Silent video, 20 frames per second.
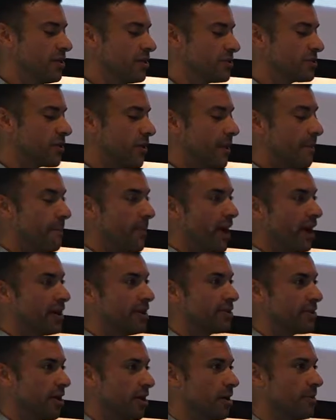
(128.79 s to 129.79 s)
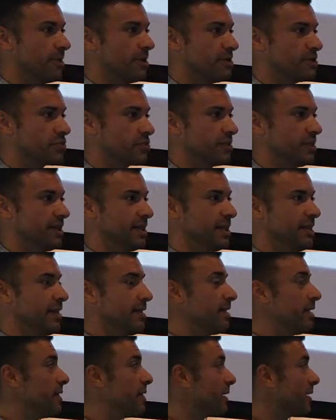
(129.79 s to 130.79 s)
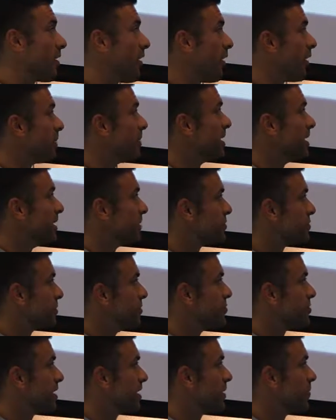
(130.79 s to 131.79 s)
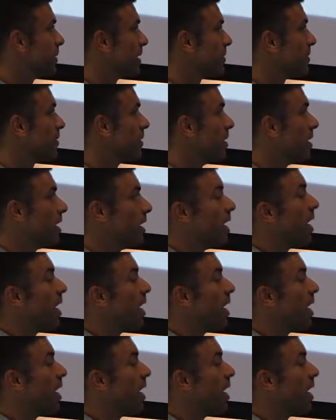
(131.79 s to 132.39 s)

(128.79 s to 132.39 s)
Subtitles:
So embodied carbon is really the carbon associated with